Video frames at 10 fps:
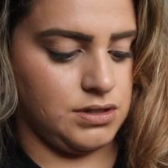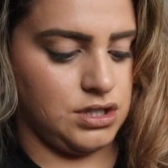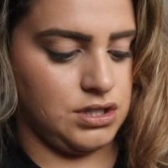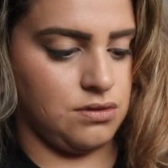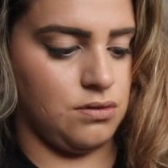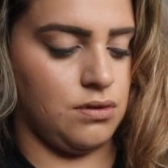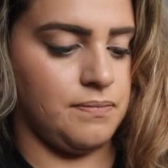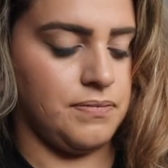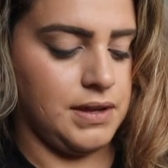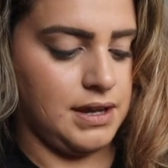which is
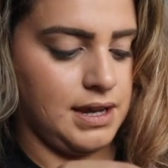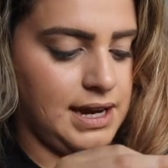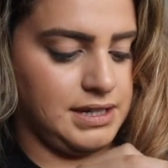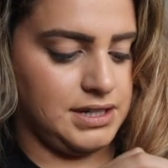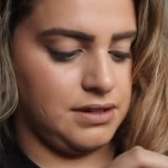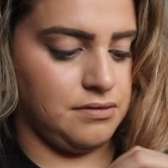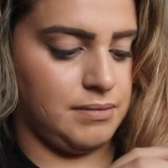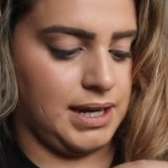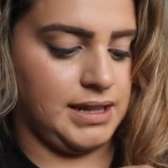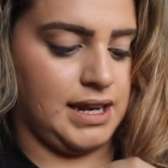cool. I don't
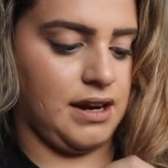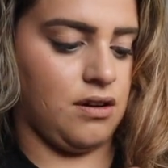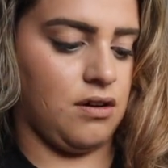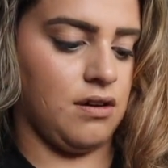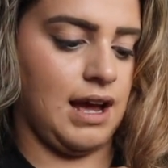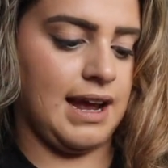mind that at all.